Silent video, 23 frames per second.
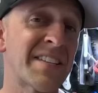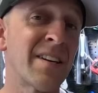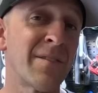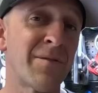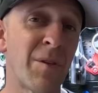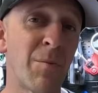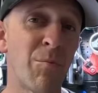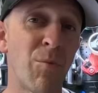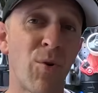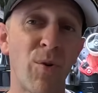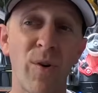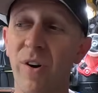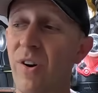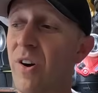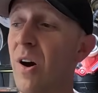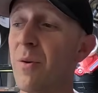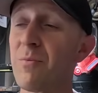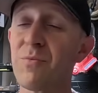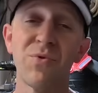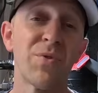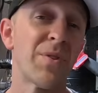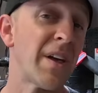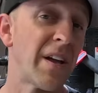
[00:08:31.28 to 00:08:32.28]
if the mower
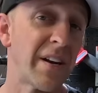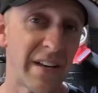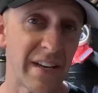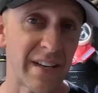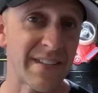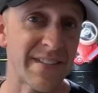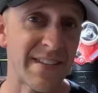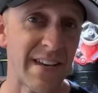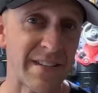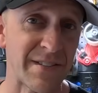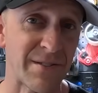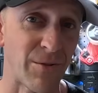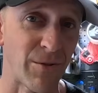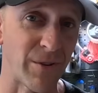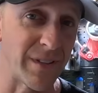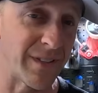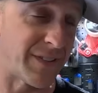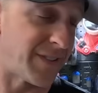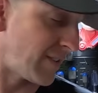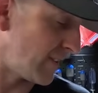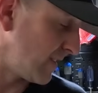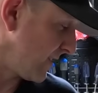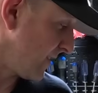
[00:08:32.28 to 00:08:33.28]
comes with any accessories,